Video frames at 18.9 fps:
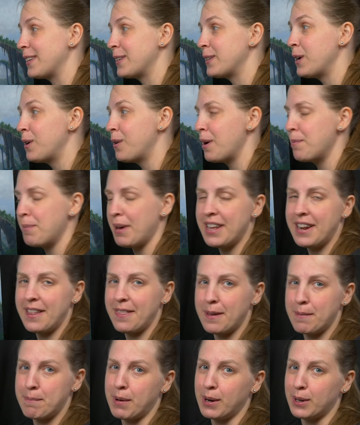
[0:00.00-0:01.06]
So I painted
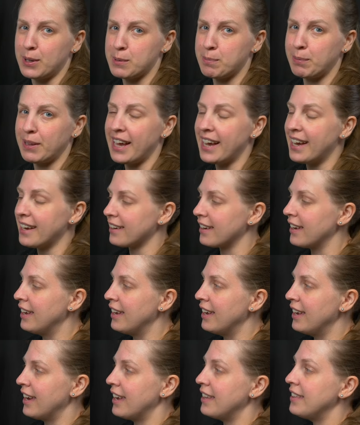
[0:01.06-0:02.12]
them Mars black
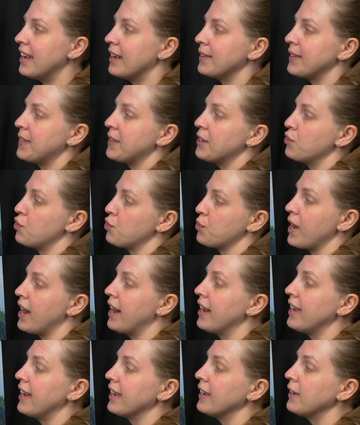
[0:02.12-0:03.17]
and now that they're
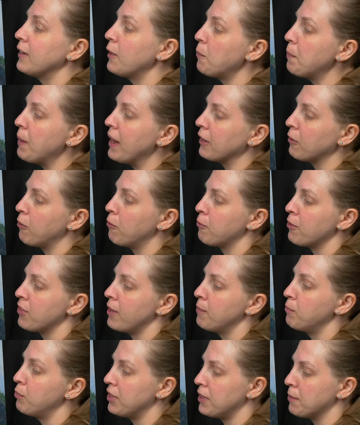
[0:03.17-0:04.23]
dry I can go back over
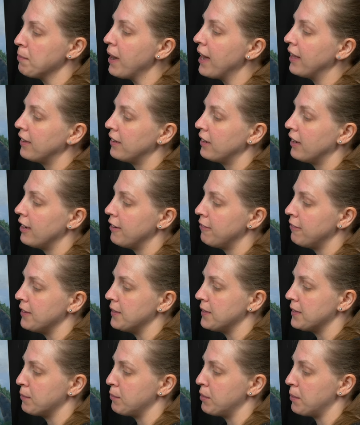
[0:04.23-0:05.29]
them with the palette knife
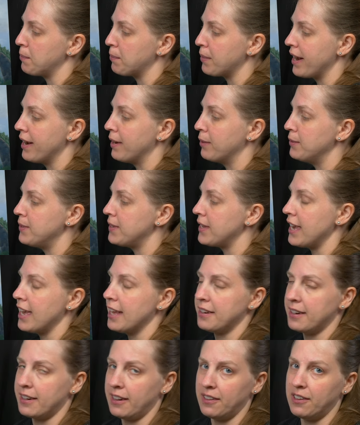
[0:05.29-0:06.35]
in some of the browns
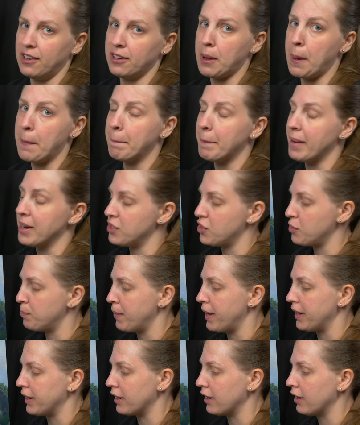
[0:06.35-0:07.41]
and it'll look much
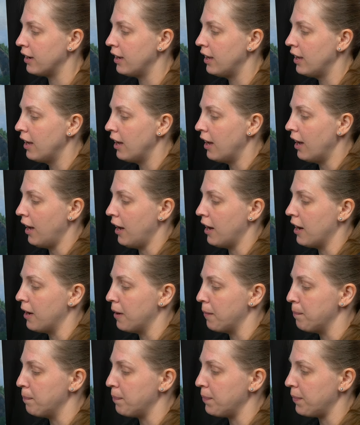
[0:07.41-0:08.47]
better.
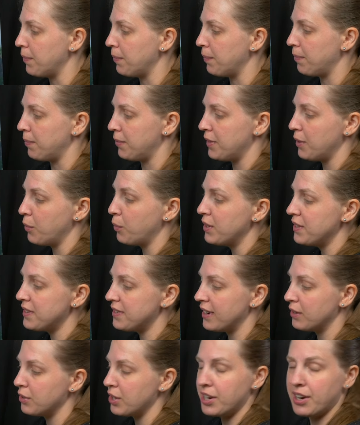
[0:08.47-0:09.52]
Um, the ones
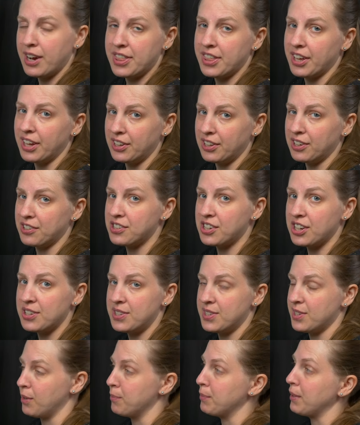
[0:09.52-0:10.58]
down here I thought looked
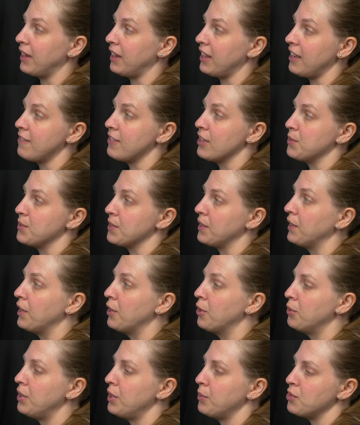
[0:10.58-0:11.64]
good so I'm going to leave those
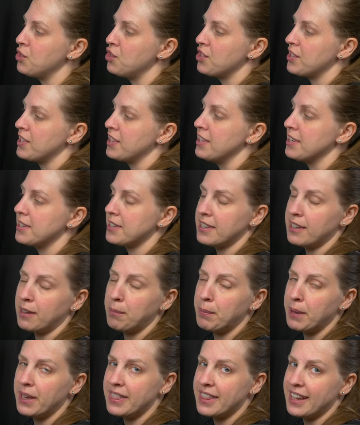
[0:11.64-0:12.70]
alone. It was just this little
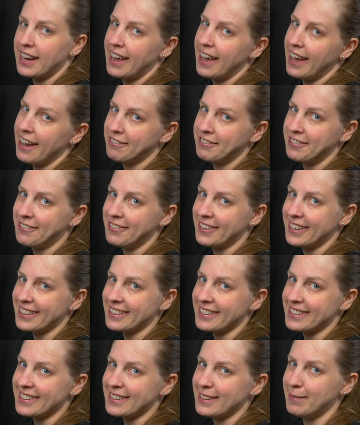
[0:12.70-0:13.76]
bit that I have to
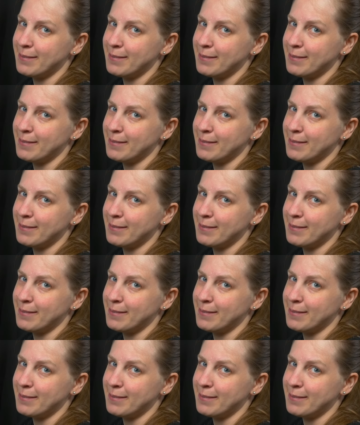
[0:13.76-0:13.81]
fix.